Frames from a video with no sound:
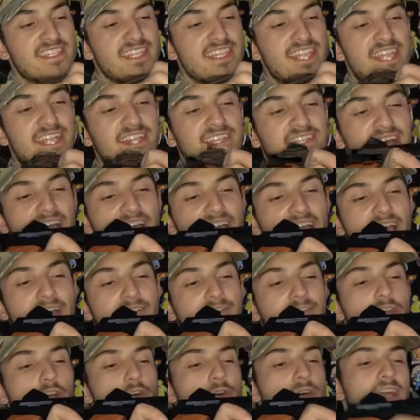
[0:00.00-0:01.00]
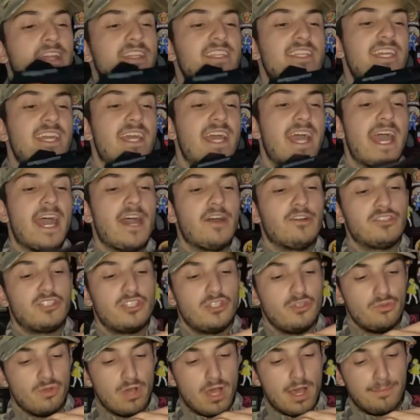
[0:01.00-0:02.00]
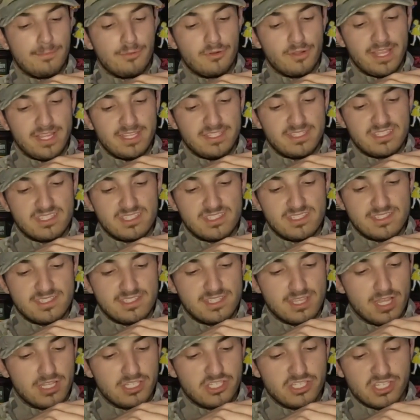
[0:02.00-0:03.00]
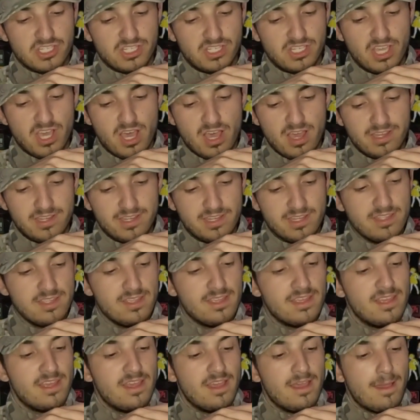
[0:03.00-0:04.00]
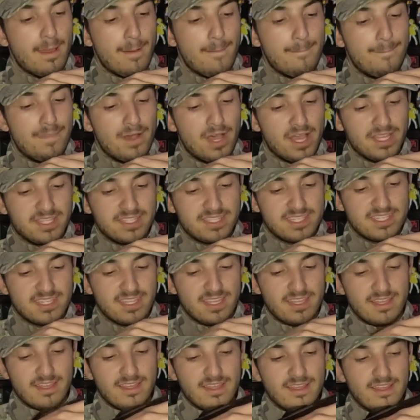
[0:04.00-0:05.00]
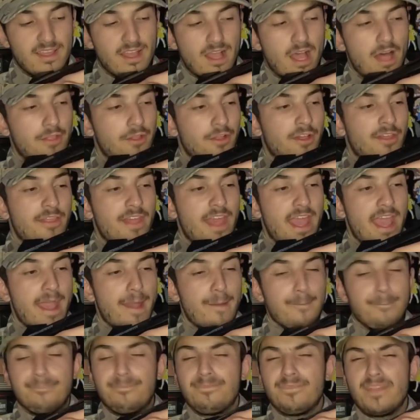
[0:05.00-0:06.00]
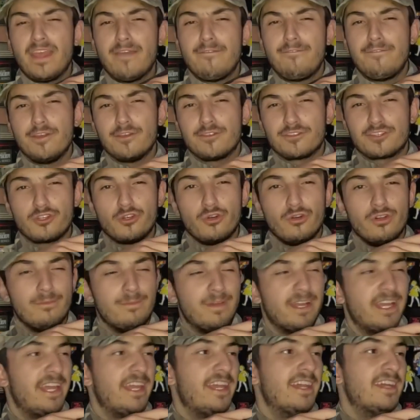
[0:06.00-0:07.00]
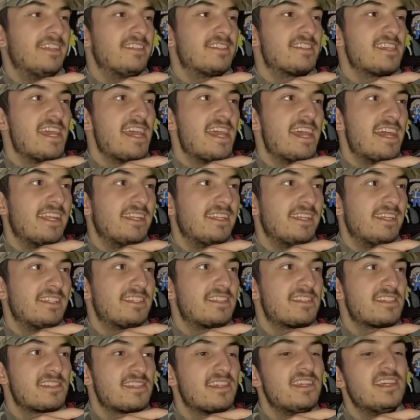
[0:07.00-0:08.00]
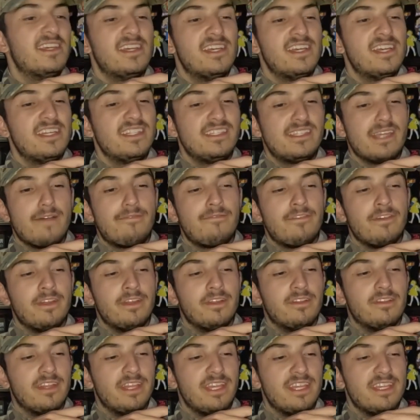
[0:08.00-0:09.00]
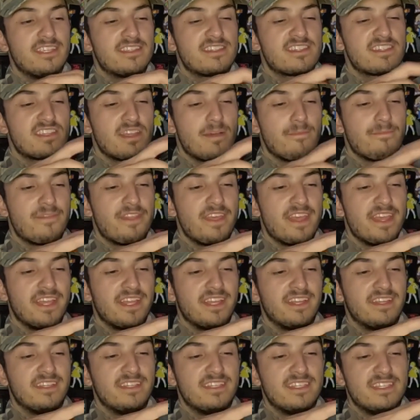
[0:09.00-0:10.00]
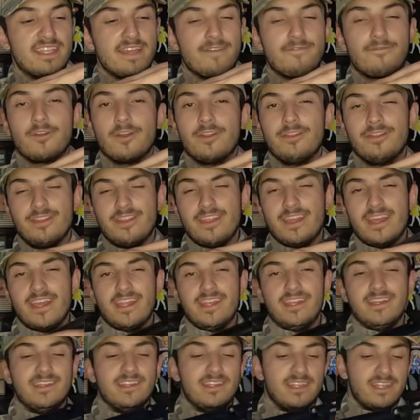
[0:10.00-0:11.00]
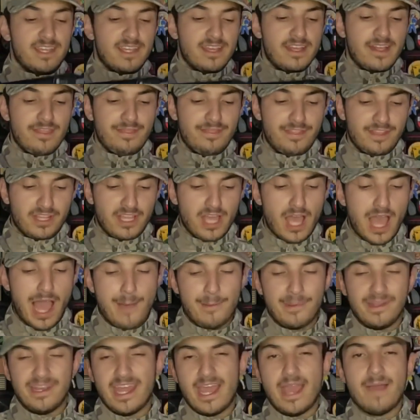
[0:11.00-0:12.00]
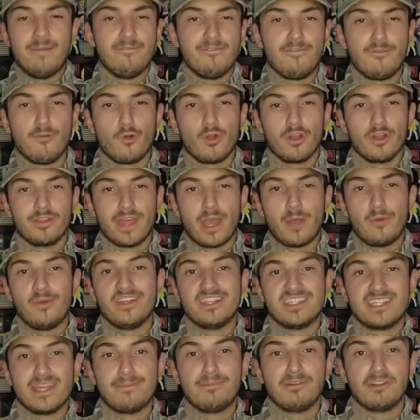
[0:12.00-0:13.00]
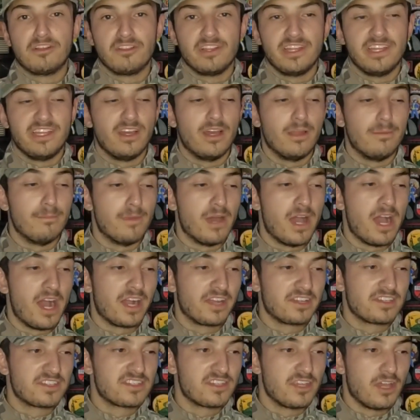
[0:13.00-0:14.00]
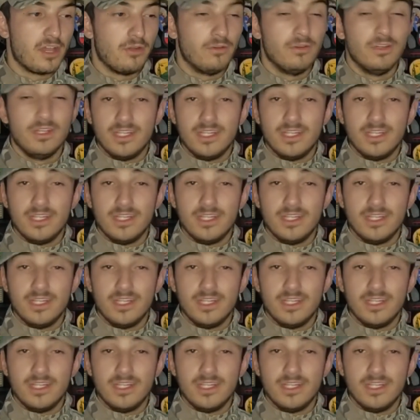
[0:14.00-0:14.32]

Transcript: and I have no idea how to upgrade such gun, but other than that, it feels cool in my hands, and it's definitely something different than the common M4 that we typically unbox, so